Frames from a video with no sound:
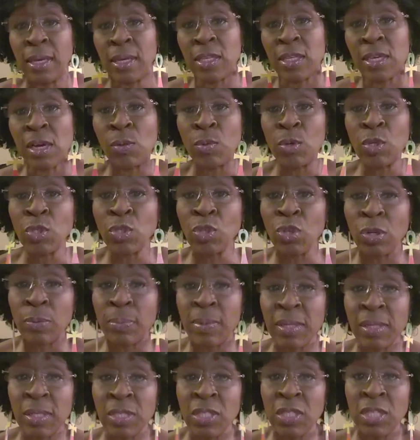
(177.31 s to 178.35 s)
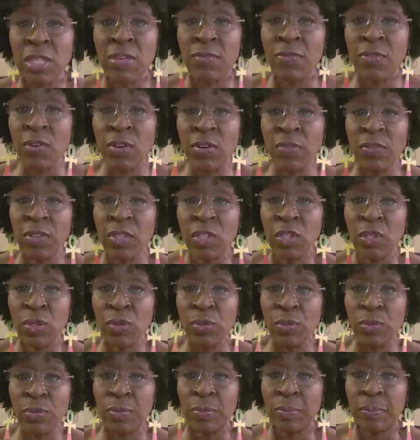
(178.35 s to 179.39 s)
Y'all want to talk about the Steve Harvey
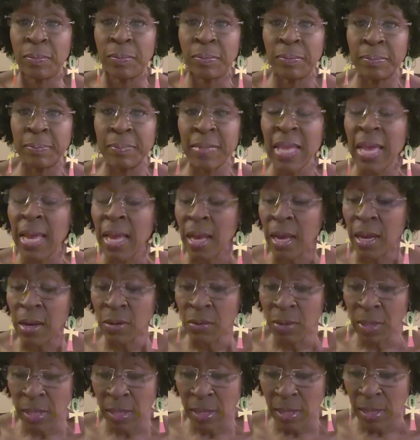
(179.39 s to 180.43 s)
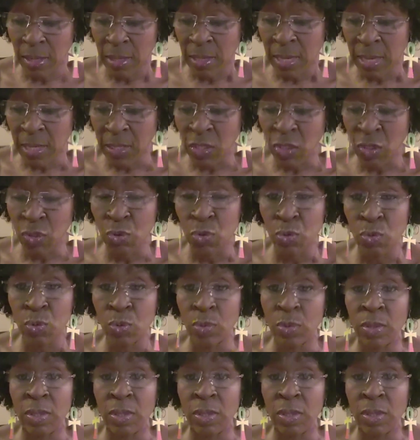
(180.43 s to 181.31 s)
suit? Okay, that suit.